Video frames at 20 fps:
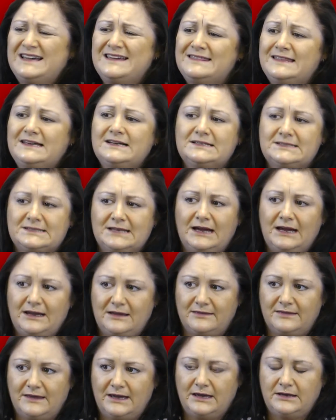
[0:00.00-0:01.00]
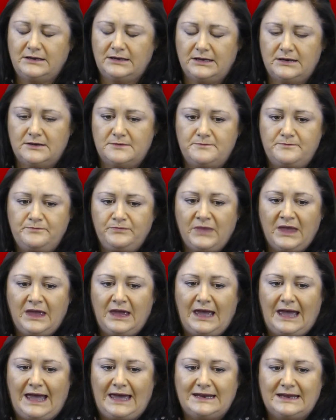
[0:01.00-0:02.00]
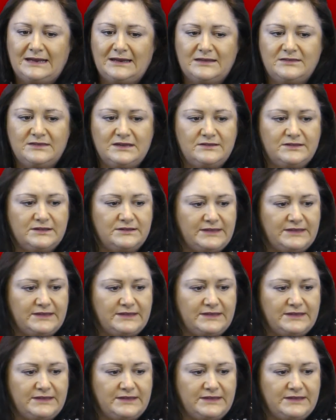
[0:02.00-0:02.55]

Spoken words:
Things like that. And I think